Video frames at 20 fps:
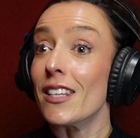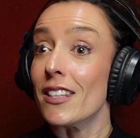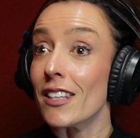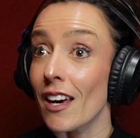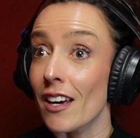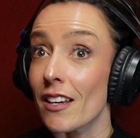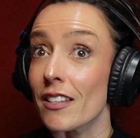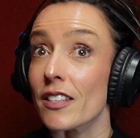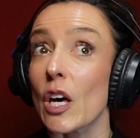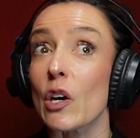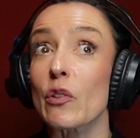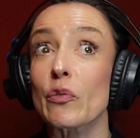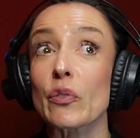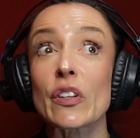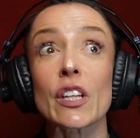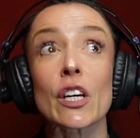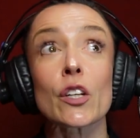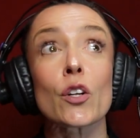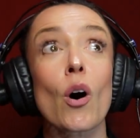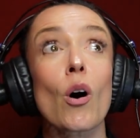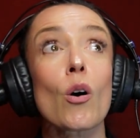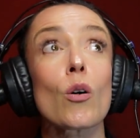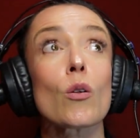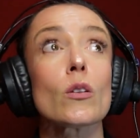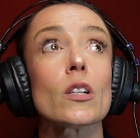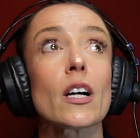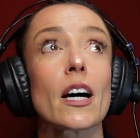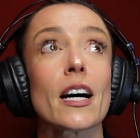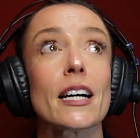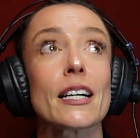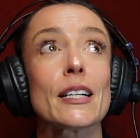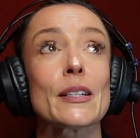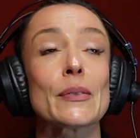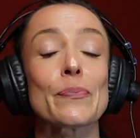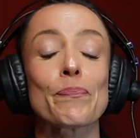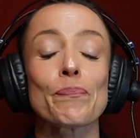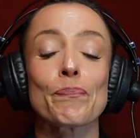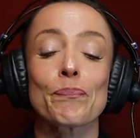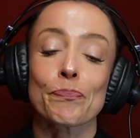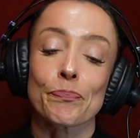Yes, I feel that whole,
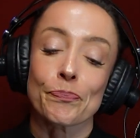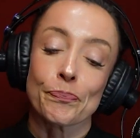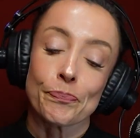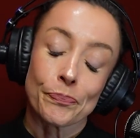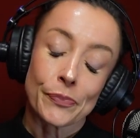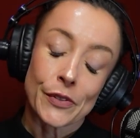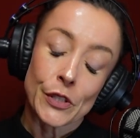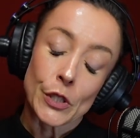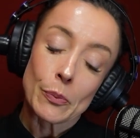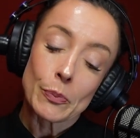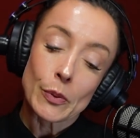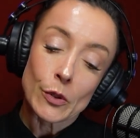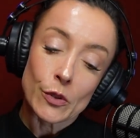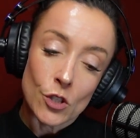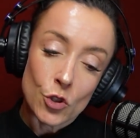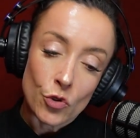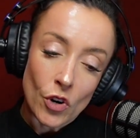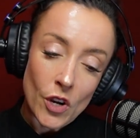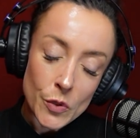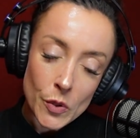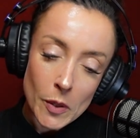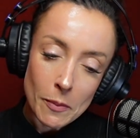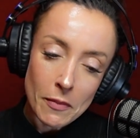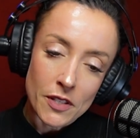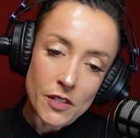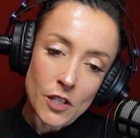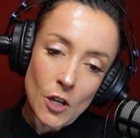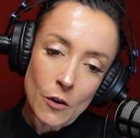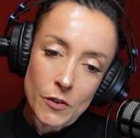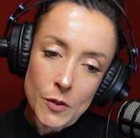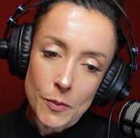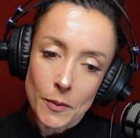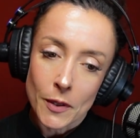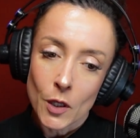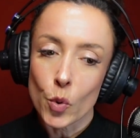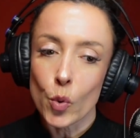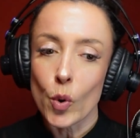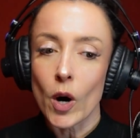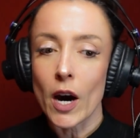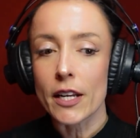building trust within myself has been
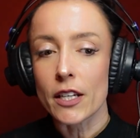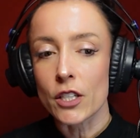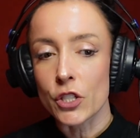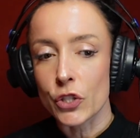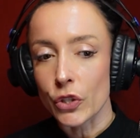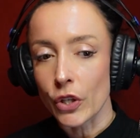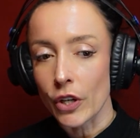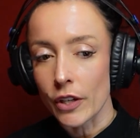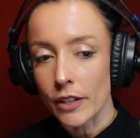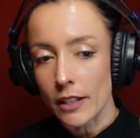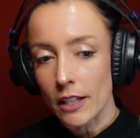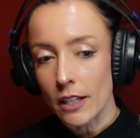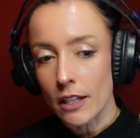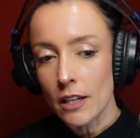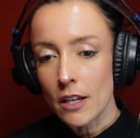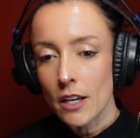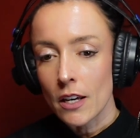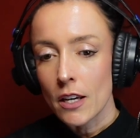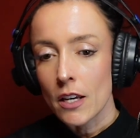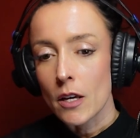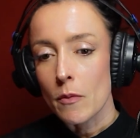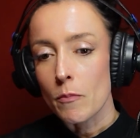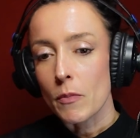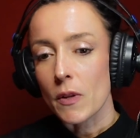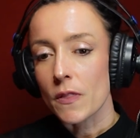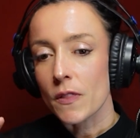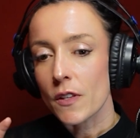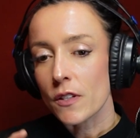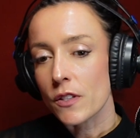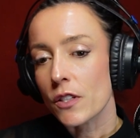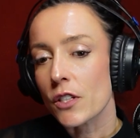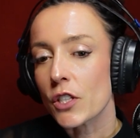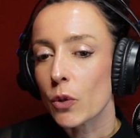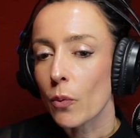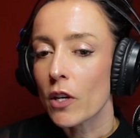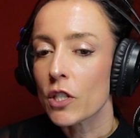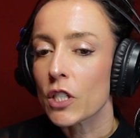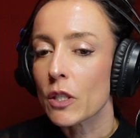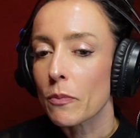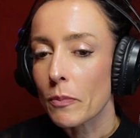quite a journey. But this
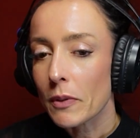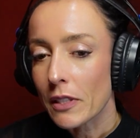situation in